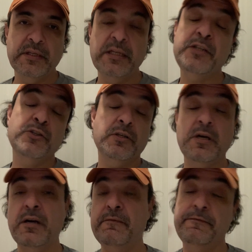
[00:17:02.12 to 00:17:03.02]
east
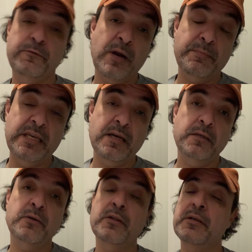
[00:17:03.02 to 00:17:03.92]
of Crimea,
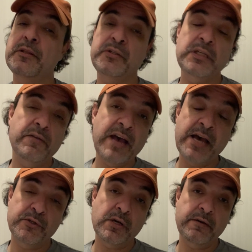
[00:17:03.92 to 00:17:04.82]
the Sea of
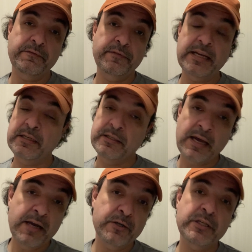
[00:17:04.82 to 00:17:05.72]
Azov, that
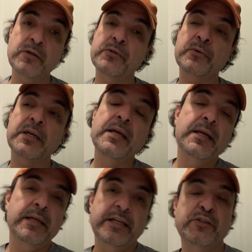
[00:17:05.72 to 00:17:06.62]
entire territory,
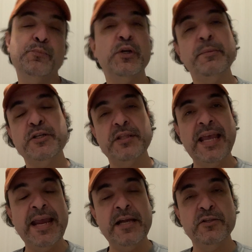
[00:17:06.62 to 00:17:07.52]
it's pretty much in the
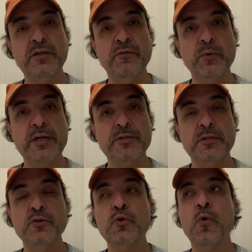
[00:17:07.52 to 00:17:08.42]
hands of the
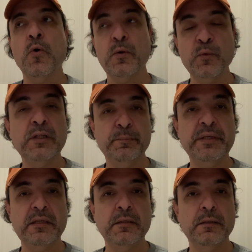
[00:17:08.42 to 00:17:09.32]
Russians, or will
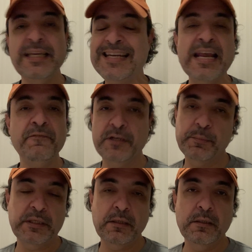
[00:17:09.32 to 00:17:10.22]
be
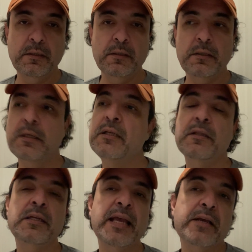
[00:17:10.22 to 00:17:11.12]
inevitably in
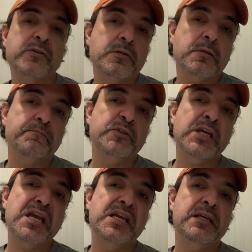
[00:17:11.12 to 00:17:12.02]
the next,
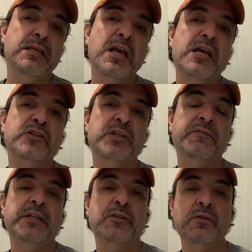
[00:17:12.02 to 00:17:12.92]
say,
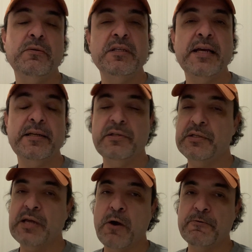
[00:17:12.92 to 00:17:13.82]
72 to
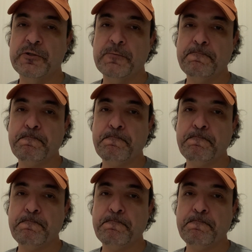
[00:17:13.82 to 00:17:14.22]
96 hours.